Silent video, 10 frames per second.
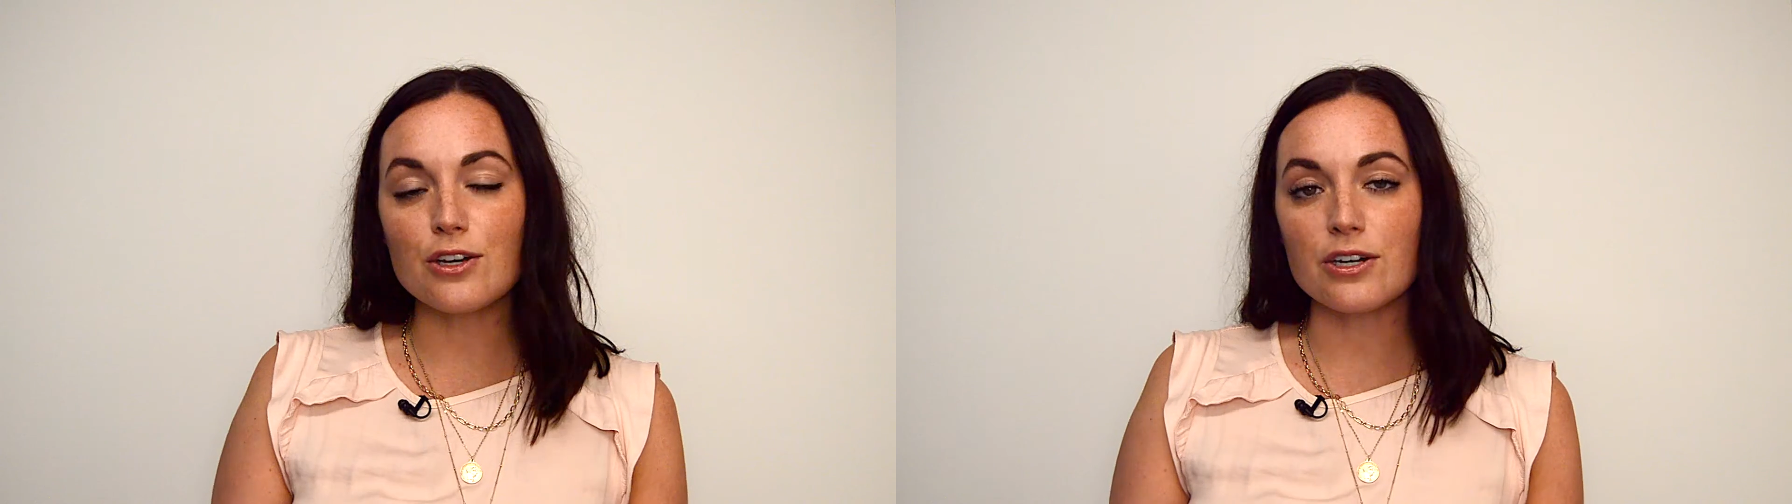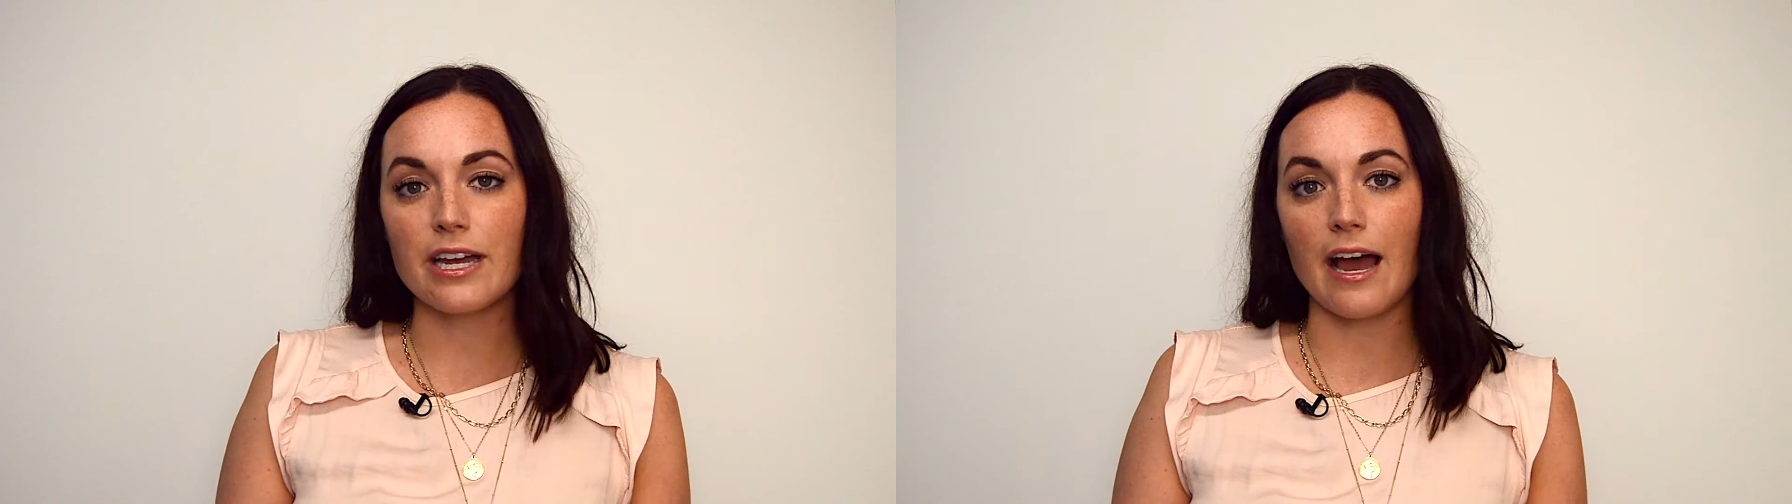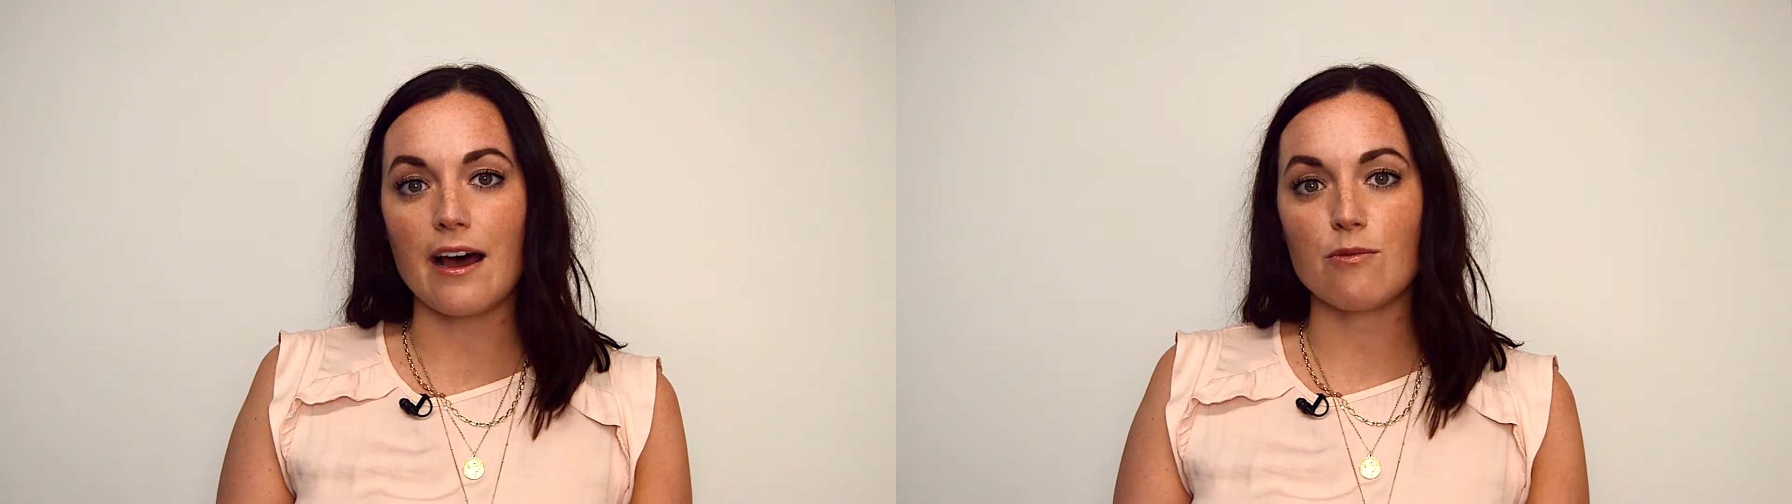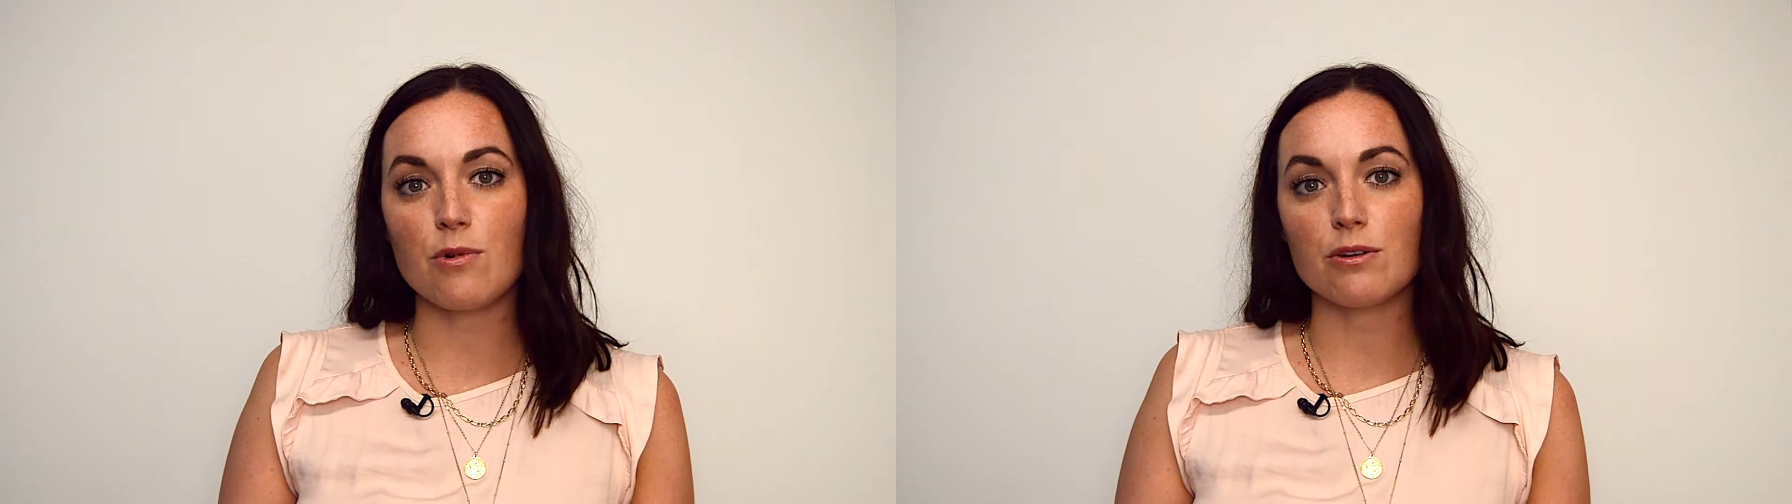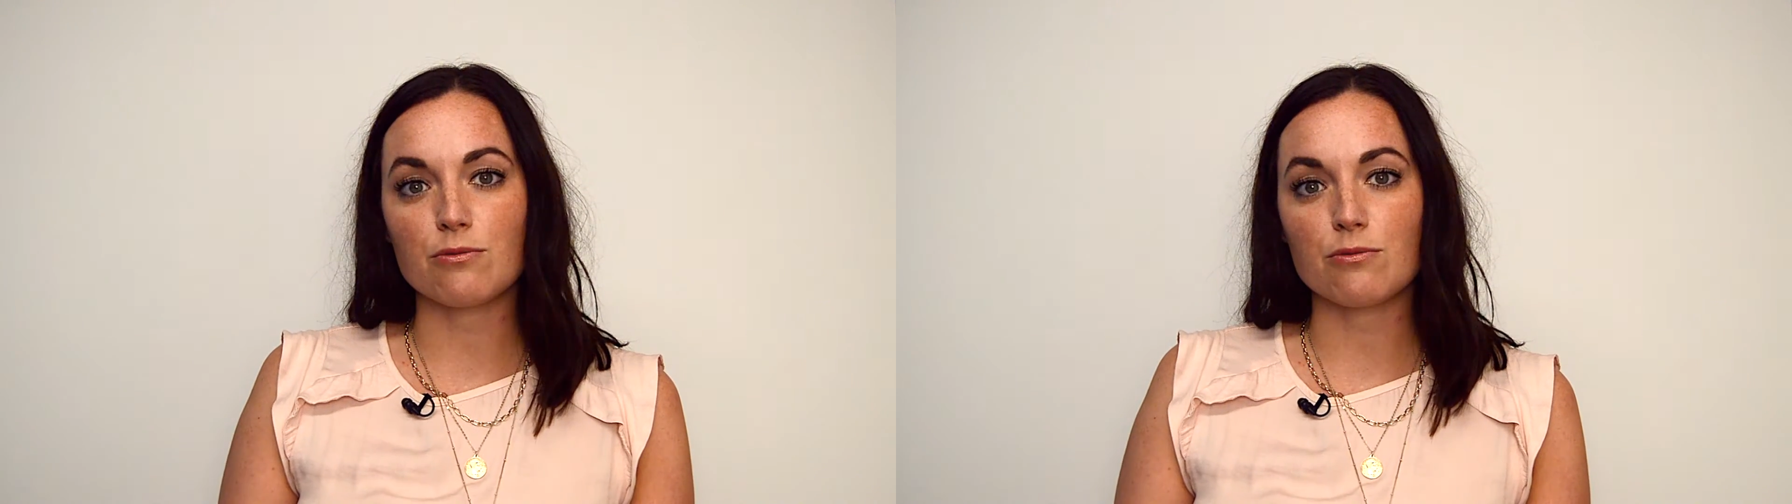look at what